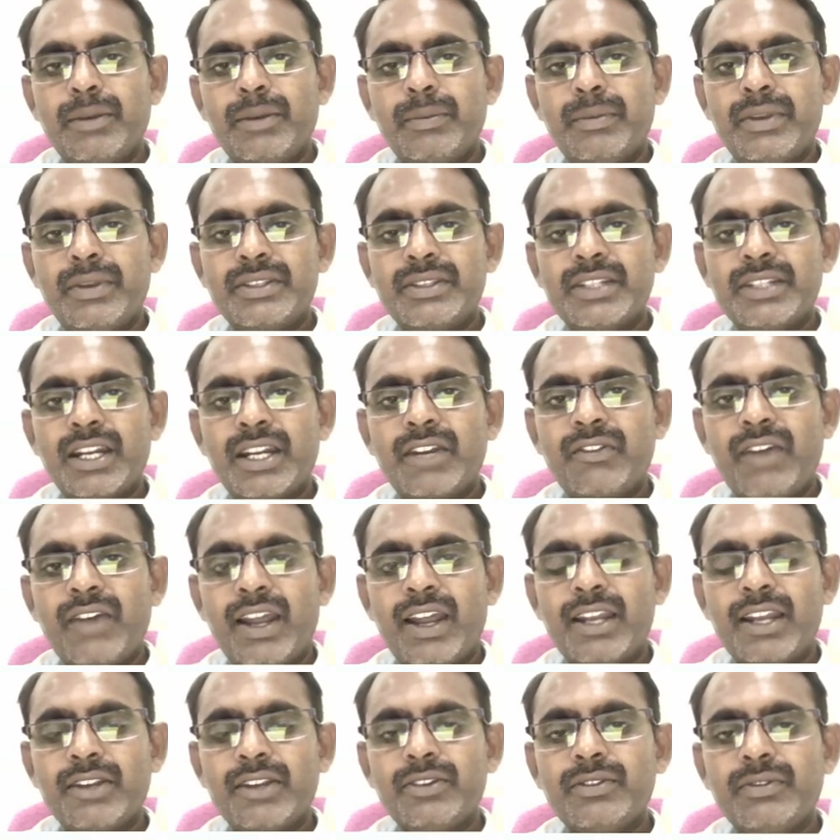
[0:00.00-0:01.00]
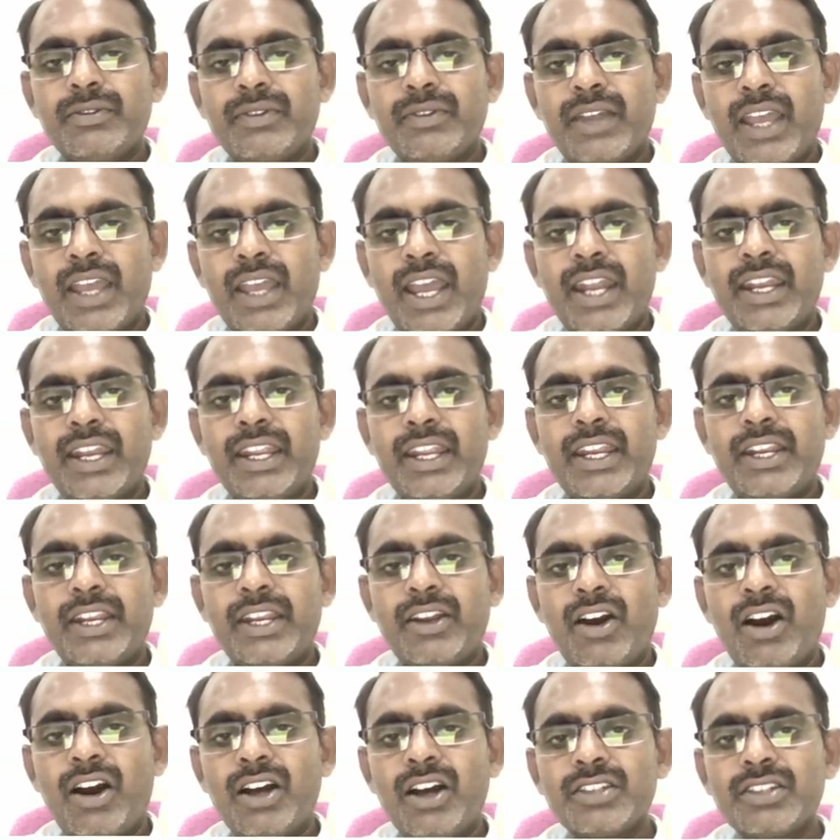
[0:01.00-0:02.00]
measured value and it
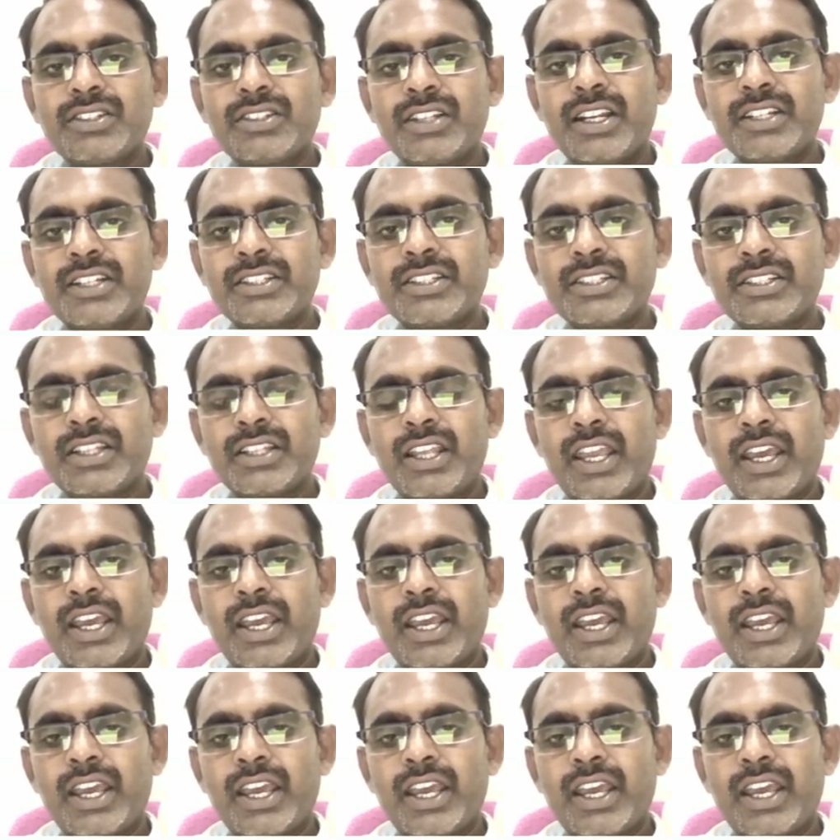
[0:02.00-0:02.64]
oscillates